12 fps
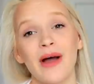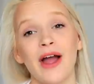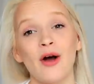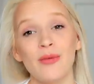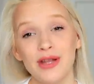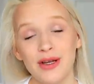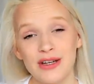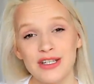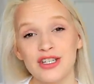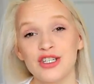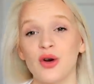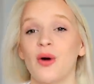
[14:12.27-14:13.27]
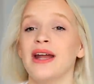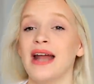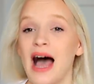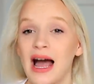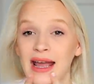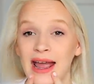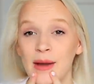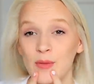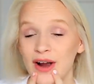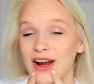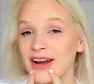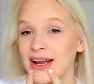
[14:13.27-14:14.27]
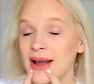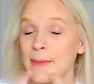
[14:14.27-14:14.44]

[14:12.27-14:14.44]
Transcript: I hope that you guys enjoyed. I am wearing